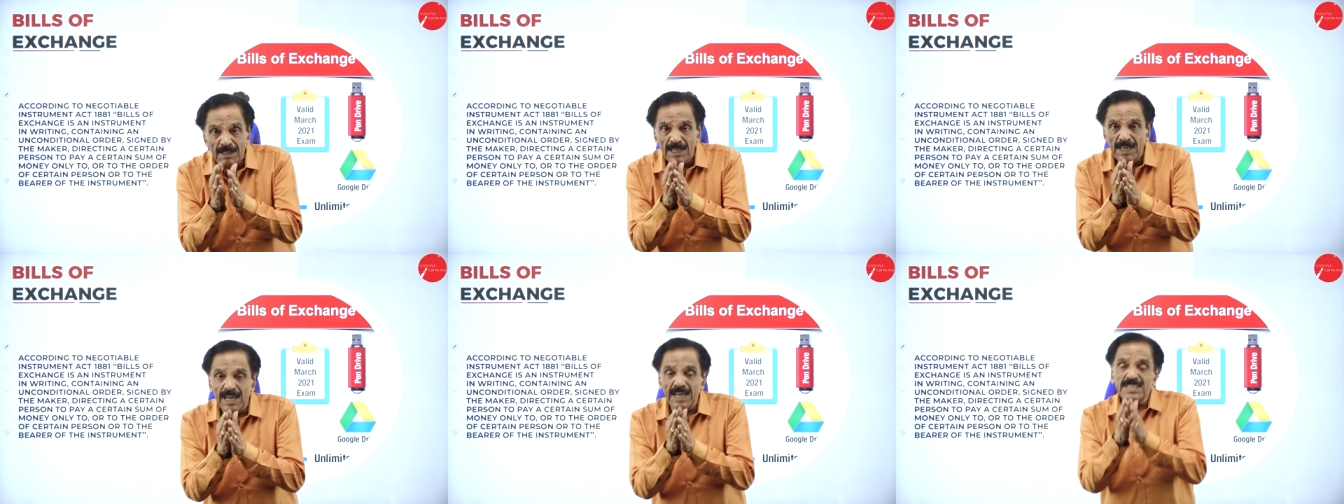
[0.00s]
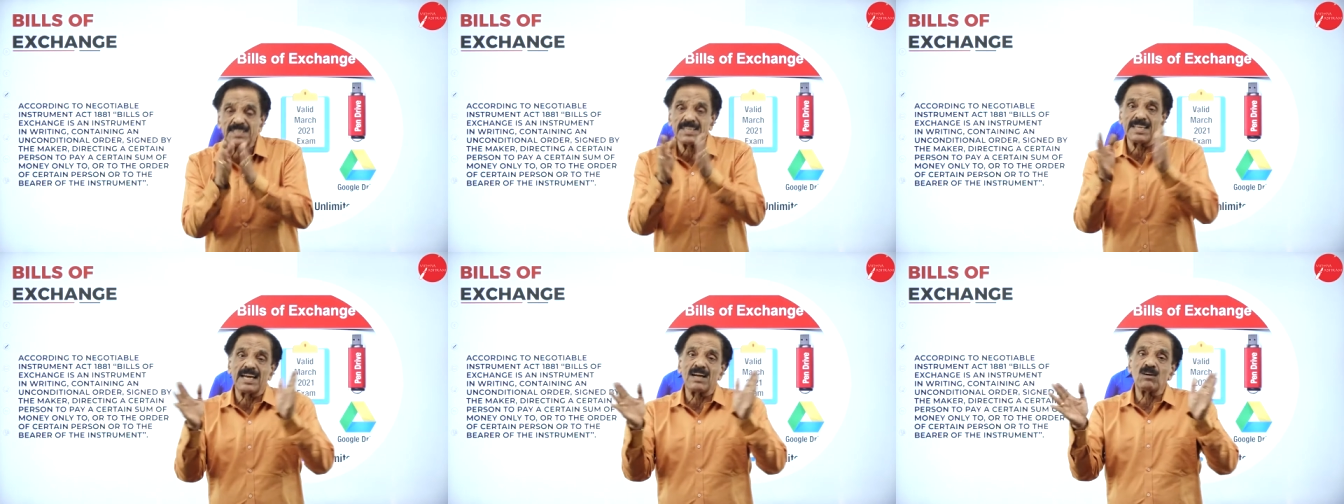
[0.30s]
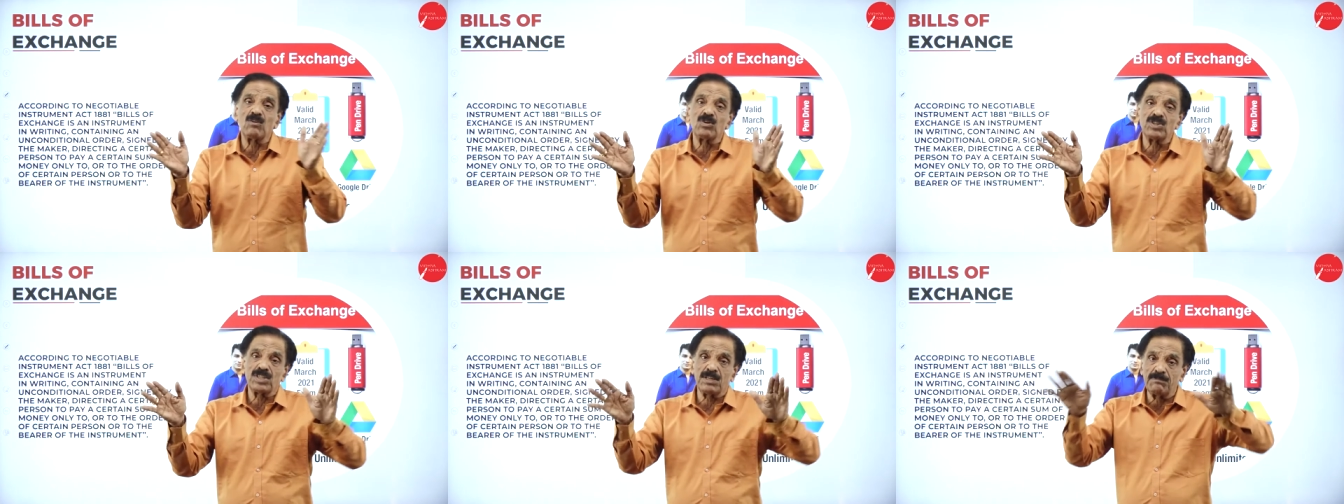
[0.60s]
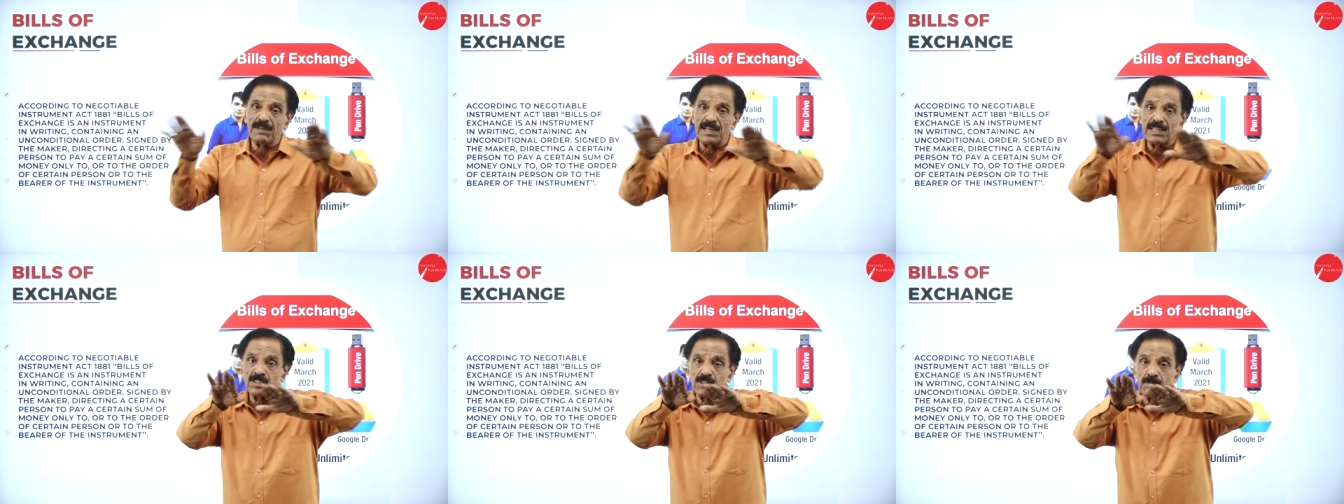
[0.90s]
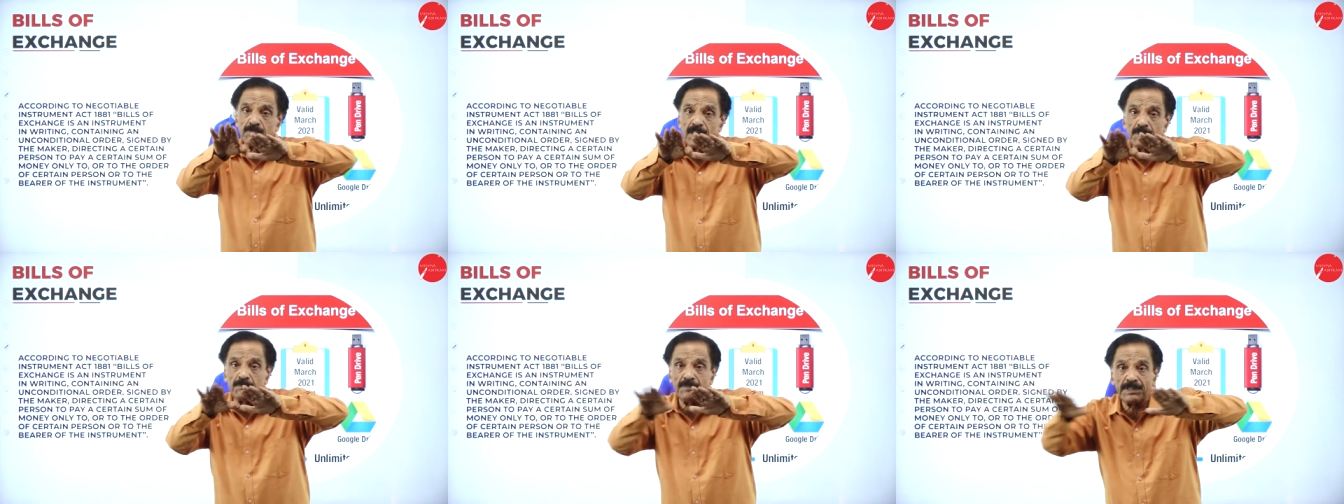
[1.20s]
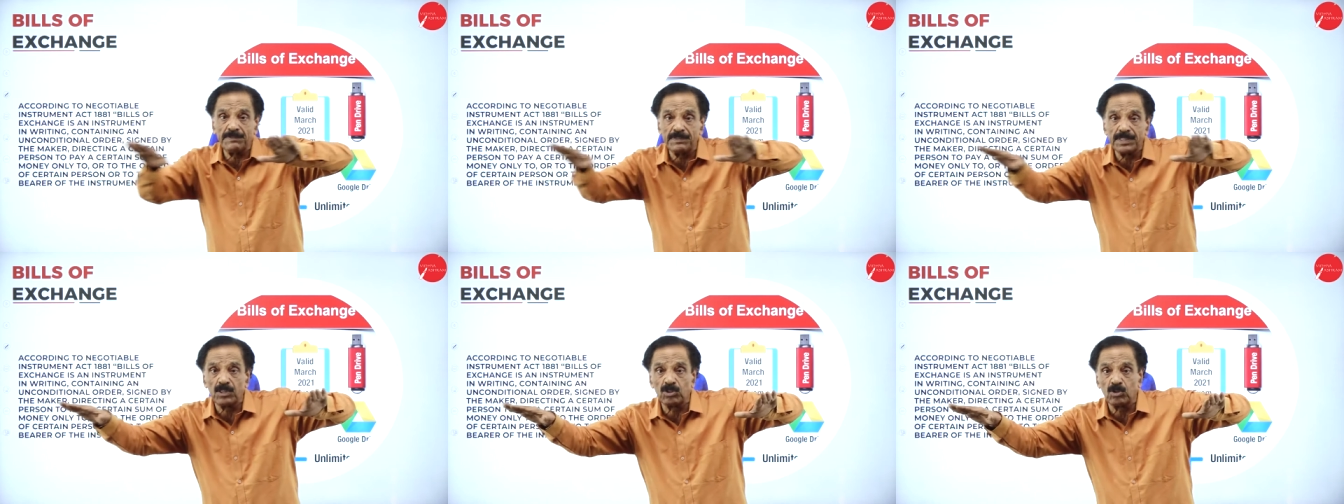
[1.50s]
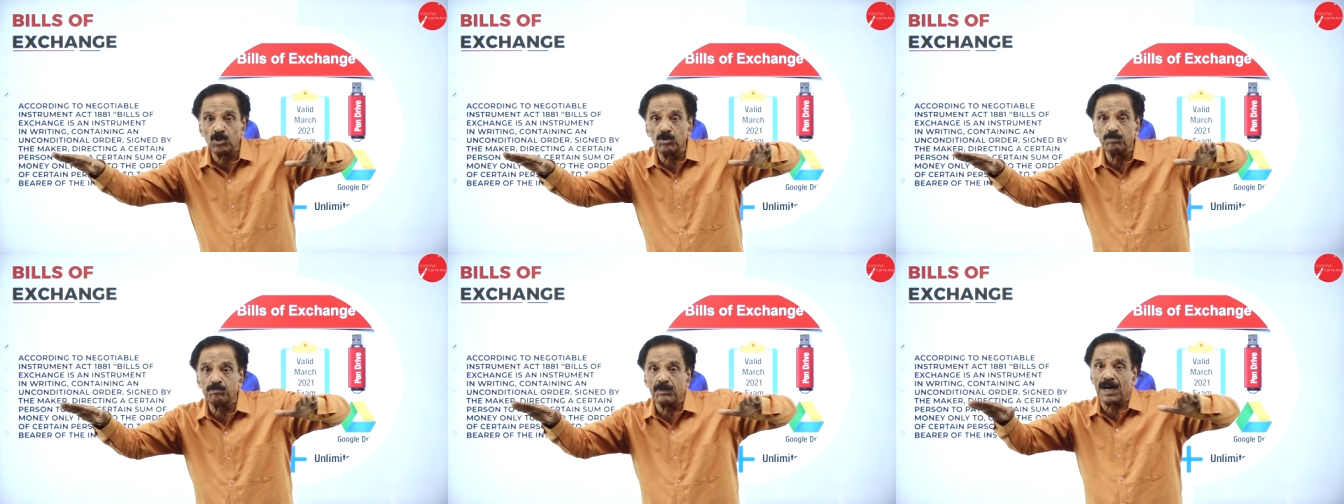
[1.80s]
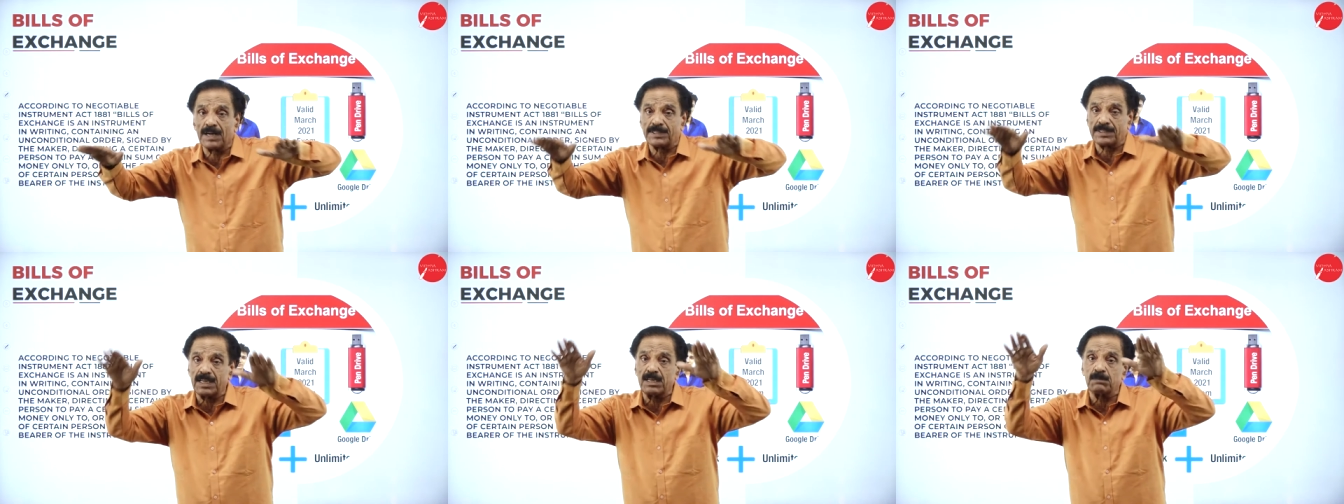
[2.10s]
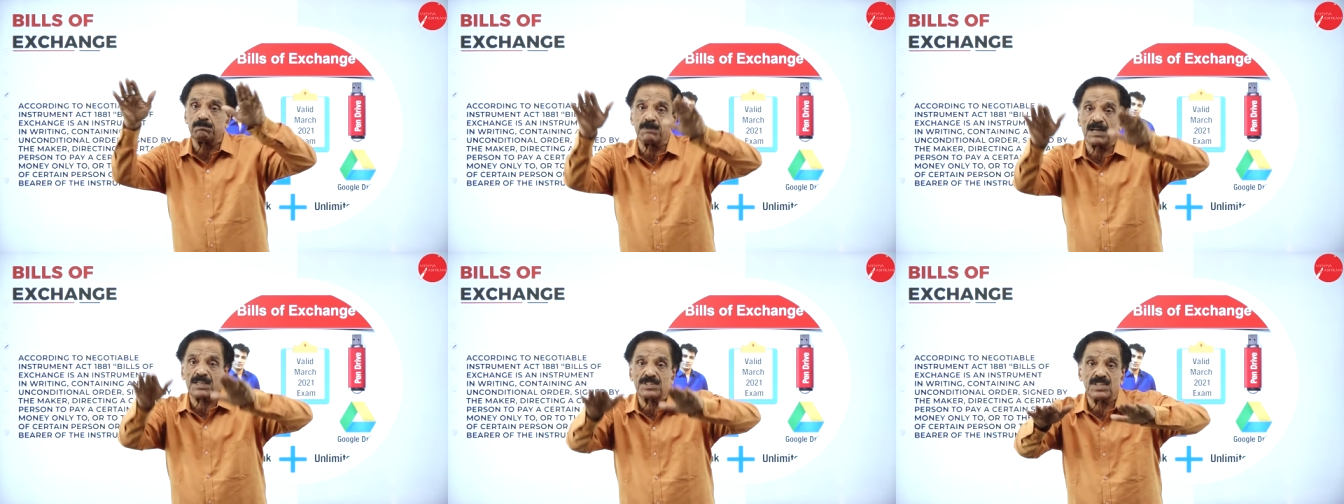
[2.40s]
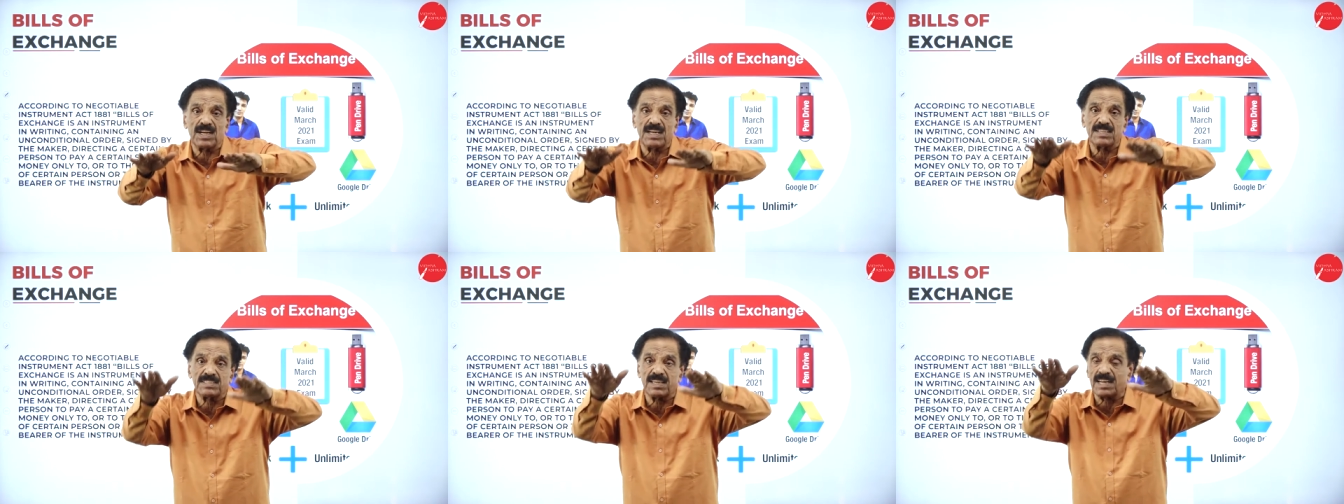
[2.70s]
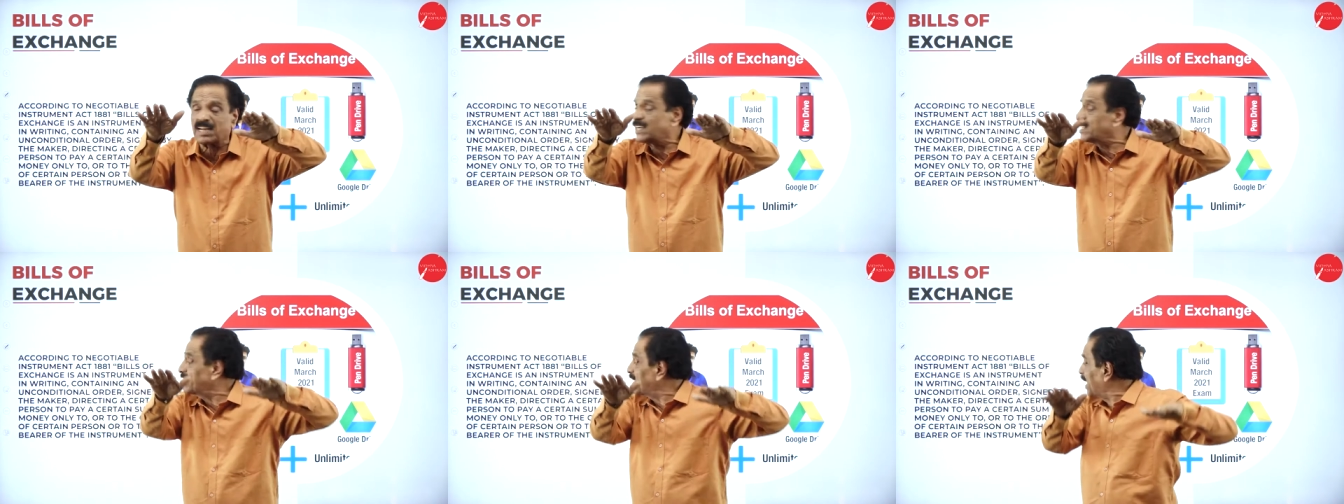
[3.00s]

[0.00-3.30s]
It is a negotiable instrument between the two parties, purchaser and